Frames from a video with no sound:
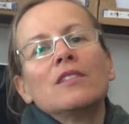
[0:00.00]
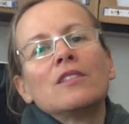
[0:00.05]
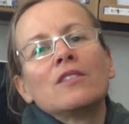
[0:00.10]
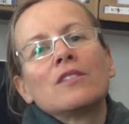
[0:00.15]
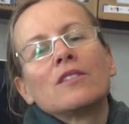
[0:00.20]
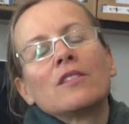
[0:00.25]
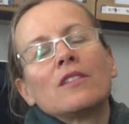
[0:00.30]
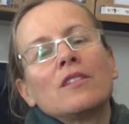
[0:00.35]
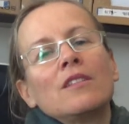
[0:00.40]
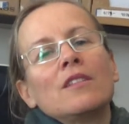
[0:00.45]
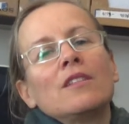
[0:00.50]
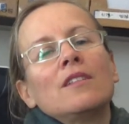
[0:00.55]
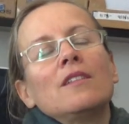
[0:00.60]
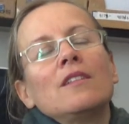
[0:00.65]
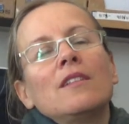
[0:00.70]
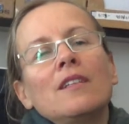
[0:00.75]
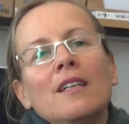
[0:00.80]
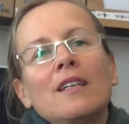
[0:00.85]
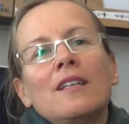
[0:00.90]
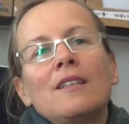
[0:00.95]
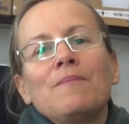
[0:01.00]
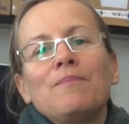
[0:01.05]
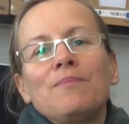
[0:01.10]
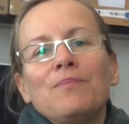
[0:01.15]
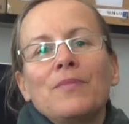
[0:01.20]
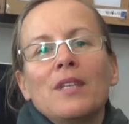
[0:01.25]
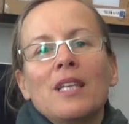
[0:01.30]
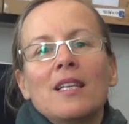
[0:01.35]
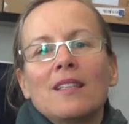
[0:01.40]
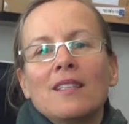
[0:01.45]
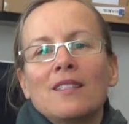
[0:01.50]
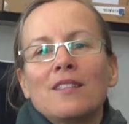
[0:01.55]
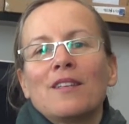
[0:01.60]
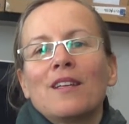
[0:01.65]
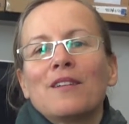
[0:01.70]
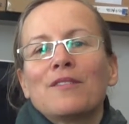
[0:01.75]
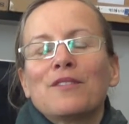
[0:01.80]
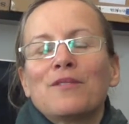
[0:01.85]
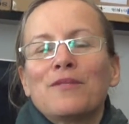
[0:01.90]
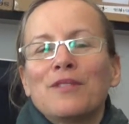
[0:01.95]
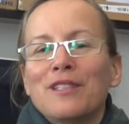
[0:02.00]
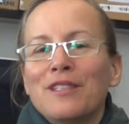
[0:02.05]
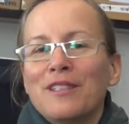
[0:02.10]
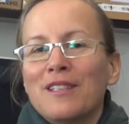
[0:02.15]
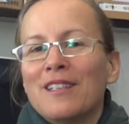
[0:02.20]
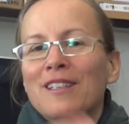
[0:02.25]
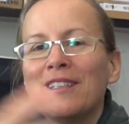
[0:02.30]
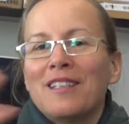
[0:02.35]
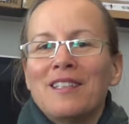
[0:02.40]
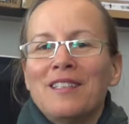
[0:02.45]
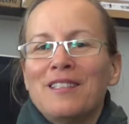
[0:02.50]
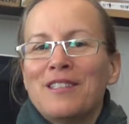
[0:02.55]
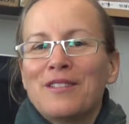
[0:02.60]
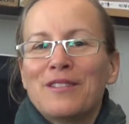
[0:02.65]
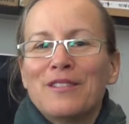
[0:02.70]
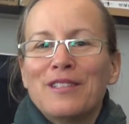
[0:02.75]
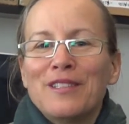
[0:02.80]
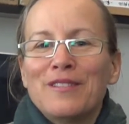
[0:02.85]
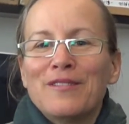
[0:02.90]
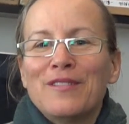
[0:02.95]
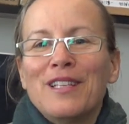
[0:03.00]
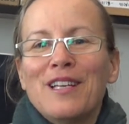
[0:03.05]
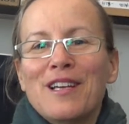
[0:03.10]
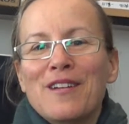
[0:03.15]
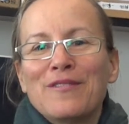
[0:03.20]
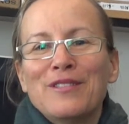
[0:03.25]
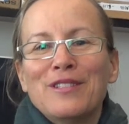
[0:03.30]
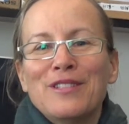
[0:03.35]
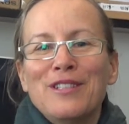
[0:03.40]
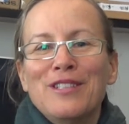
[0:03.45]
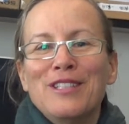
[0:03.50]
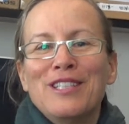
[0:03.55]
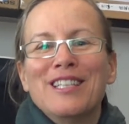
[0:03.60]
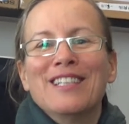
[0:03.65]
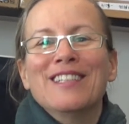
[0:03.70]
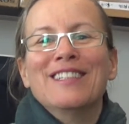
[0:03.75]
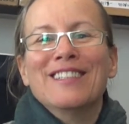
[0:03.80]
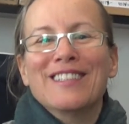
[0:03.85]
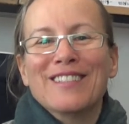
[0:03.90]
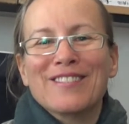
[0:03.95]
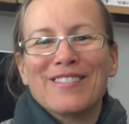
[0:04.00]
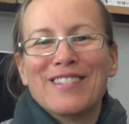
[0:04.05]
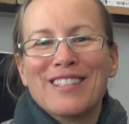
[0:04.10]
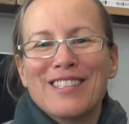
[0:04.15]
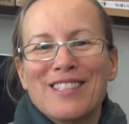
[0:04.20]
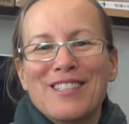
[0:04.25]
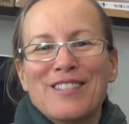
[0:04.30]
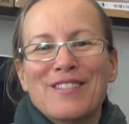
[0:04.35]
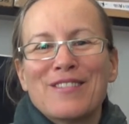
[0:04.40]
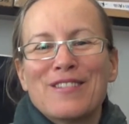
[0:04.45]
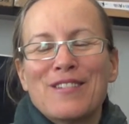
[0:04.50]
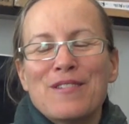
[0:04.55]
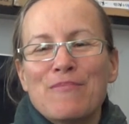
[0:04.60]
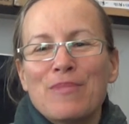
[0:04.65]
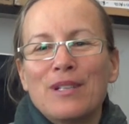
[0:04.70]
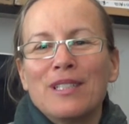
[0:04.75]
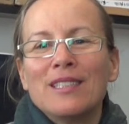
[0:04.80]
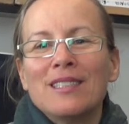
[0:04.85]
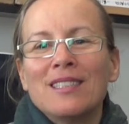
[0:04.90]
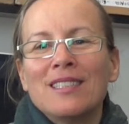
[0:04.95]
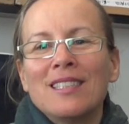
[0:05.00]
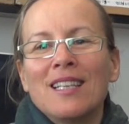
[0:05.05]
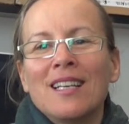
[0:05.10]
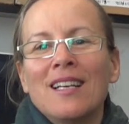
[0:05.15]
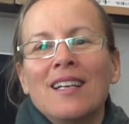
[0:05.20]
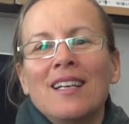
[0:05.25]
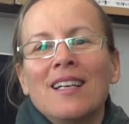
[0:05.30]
So yeah, that's really the history of the evolution of the StoryPods.